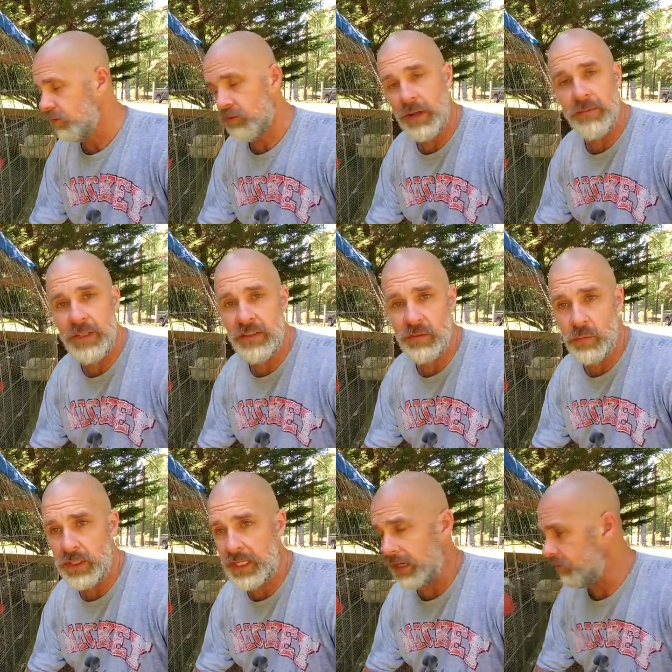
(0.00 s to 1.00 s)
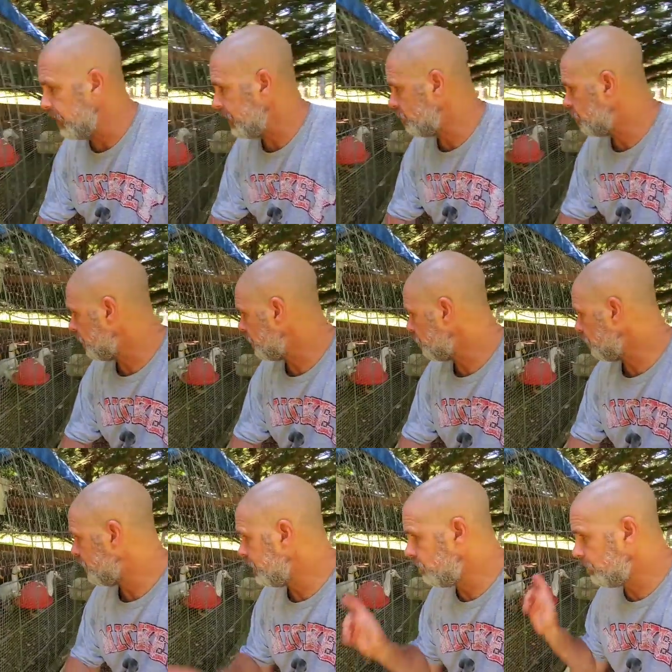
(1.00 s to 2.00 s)
some reason we can't raise turkeys.
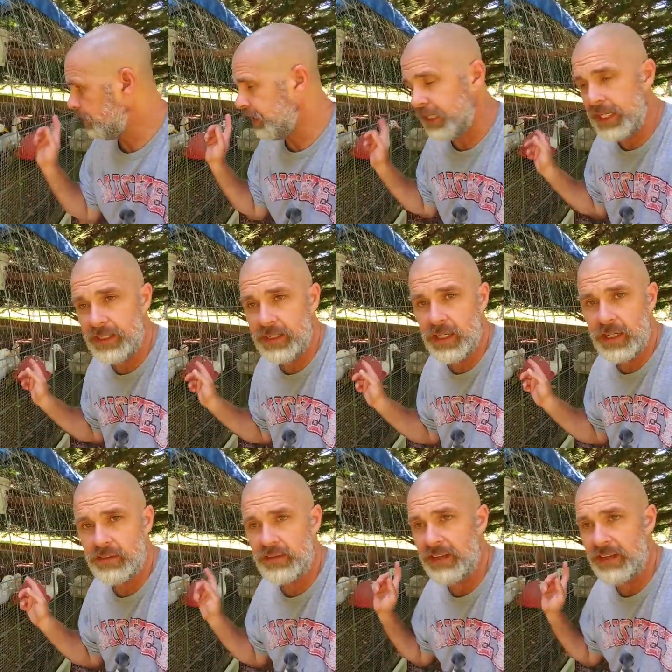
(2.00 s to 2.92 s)
But these Peking ducks